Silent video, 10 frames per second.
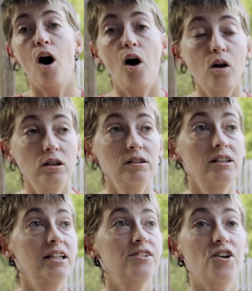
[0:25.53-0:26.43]
All of
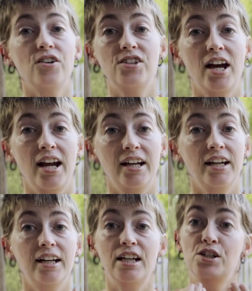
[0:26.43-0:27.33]
these are
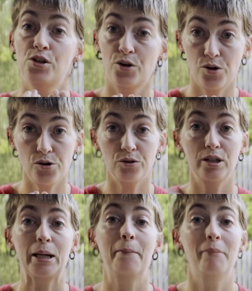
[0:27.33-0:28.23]
taken
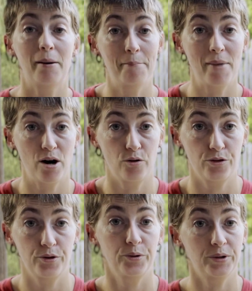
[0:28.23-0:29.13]
internally by
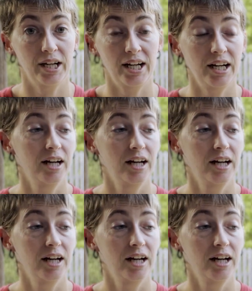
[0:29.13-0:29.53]
mouth, okay?